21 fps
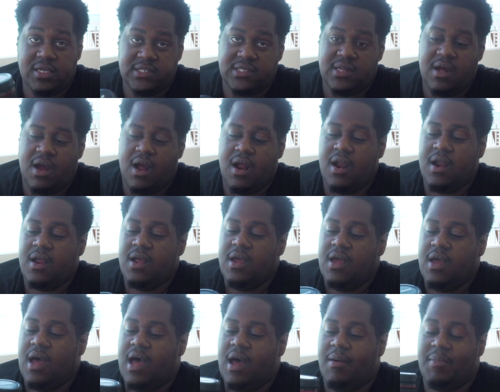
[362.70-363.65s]
star.
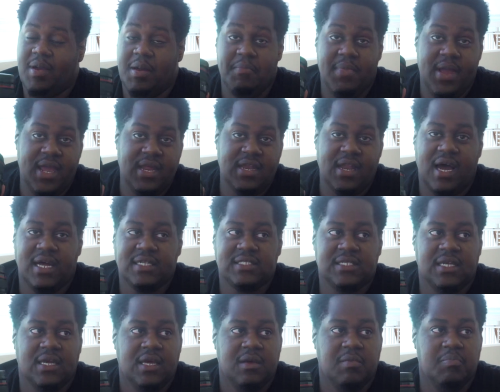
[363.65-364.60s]
It may
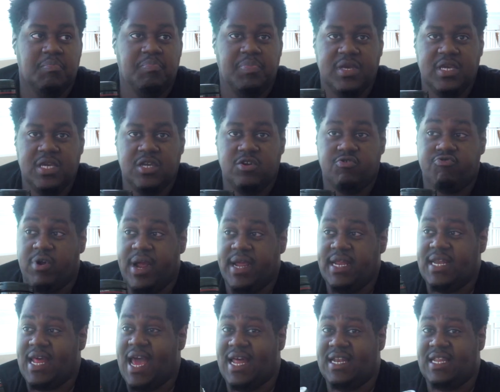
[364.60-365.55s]
not be
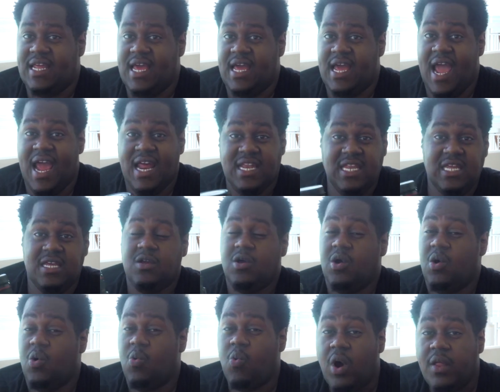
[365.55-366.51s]
great at any
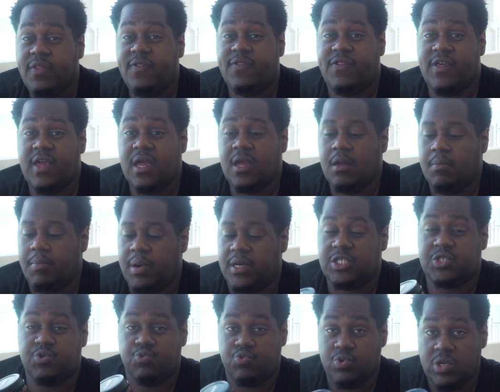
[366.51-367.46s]
one thing, but
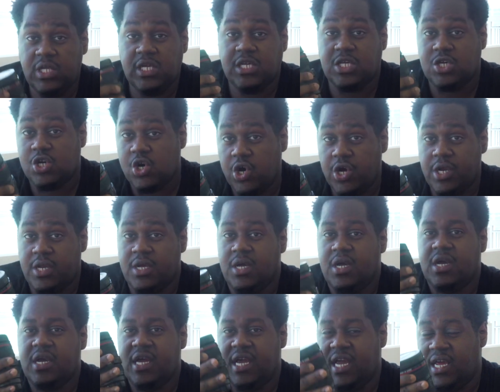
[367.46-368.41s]
it's really good
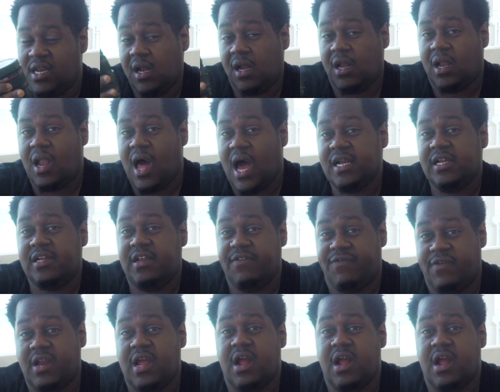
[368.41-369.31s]
in a lot of different